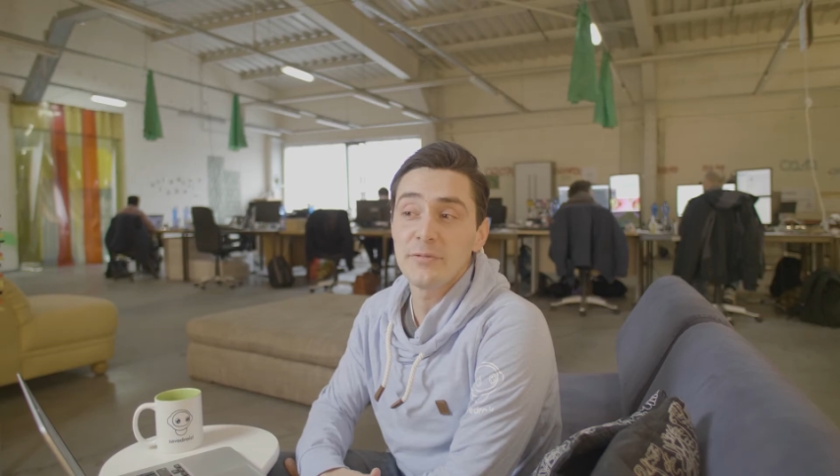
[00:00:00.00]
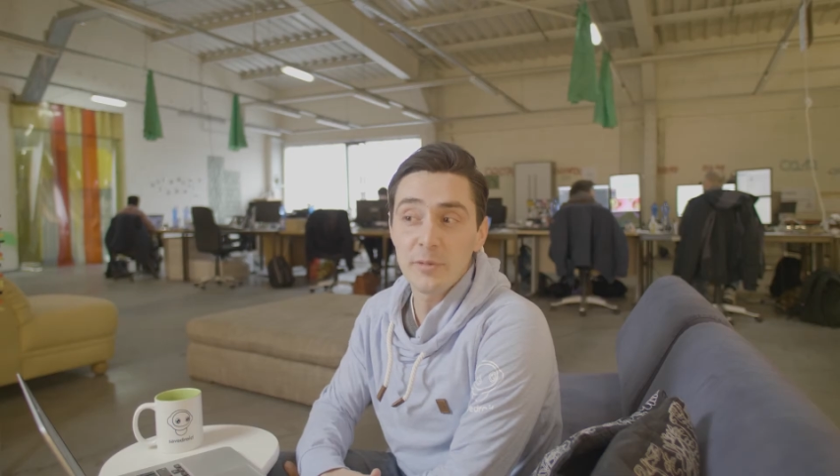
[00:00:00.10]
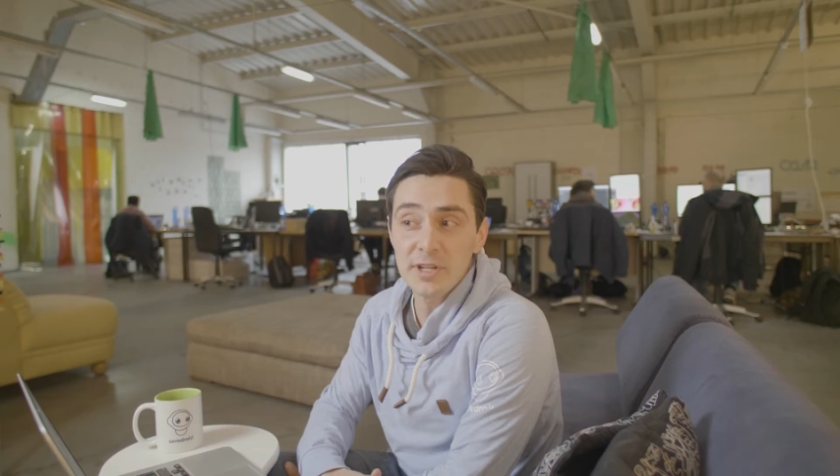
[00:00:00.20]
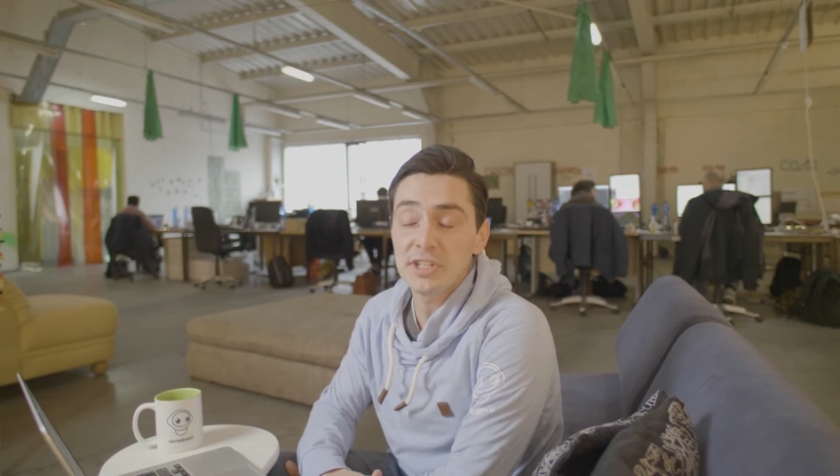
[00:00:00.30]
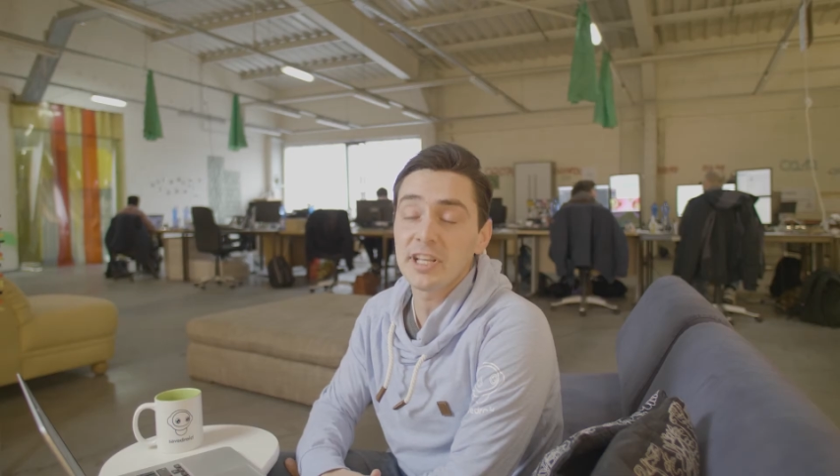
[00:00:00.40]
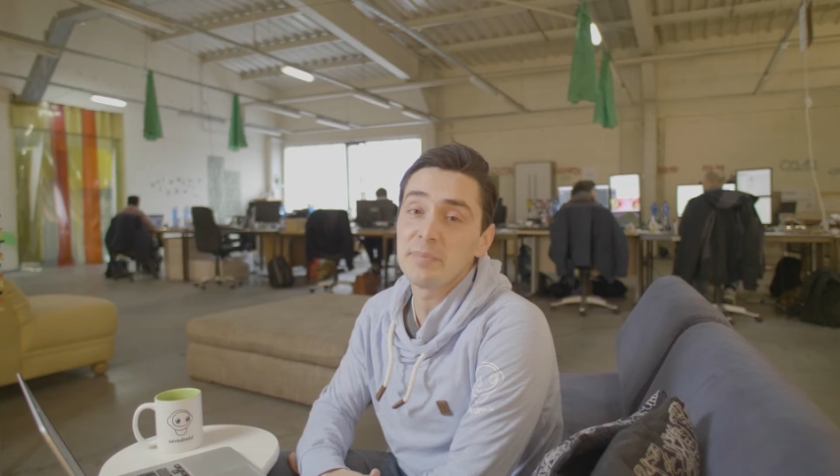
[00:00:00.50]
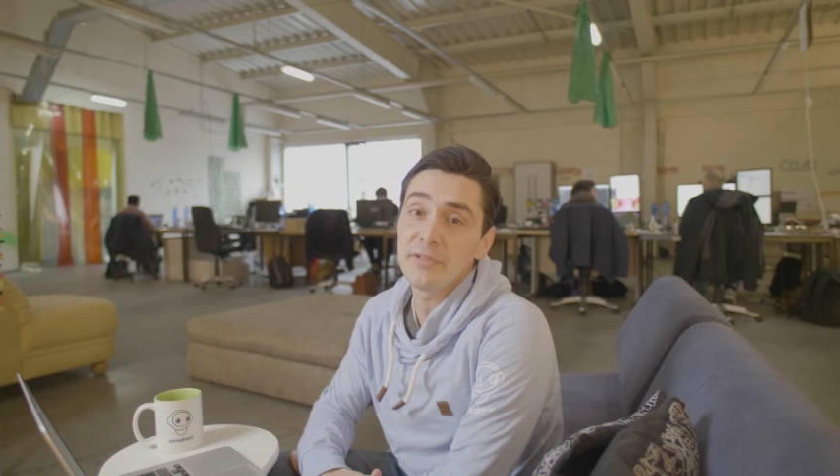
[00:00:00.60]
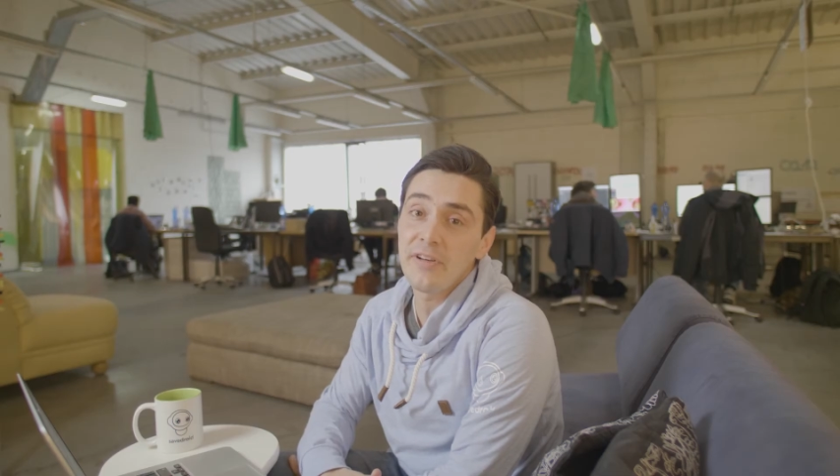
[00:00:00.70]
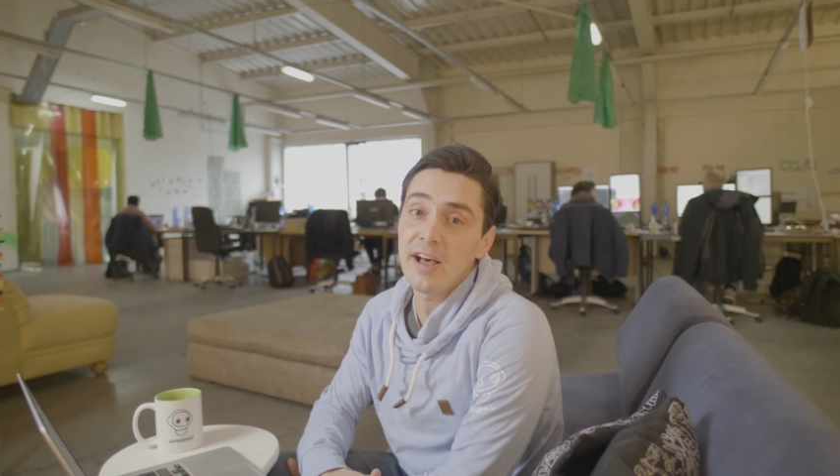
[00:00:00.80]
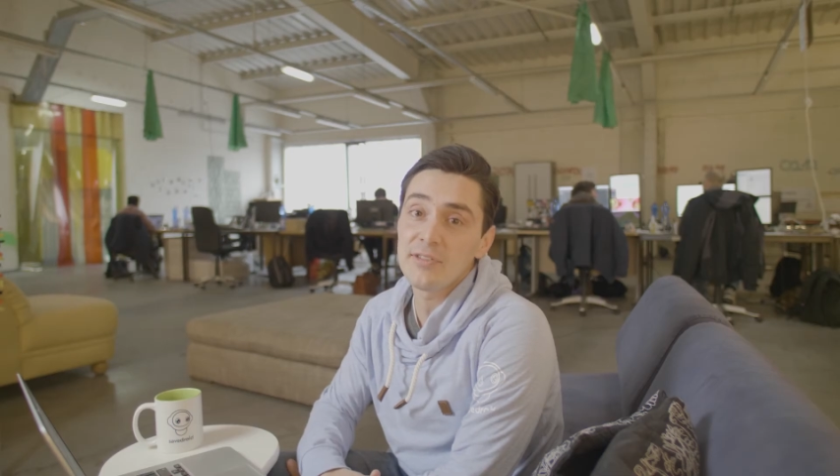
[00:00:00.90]
information can be
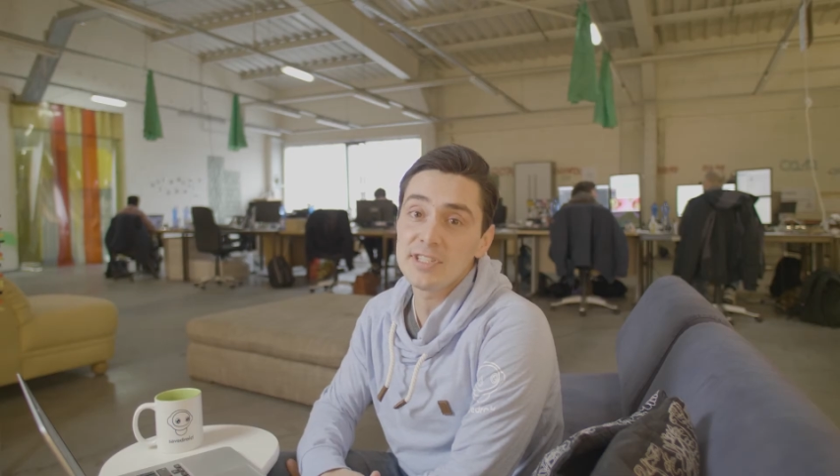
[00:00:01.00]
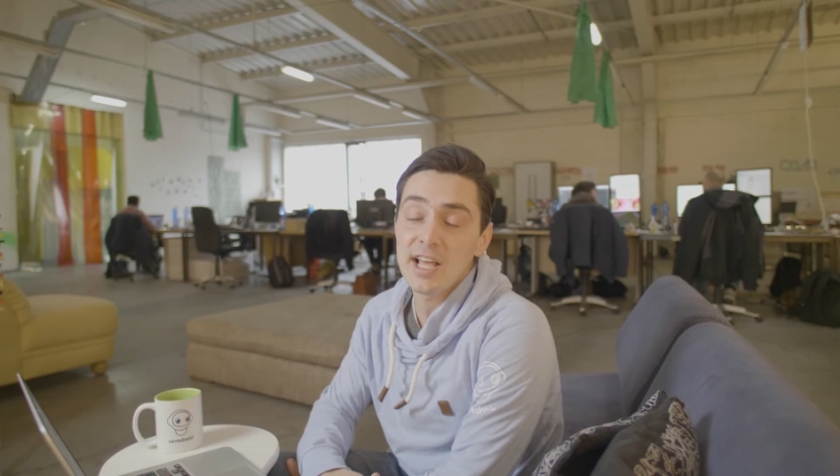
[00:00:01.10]
found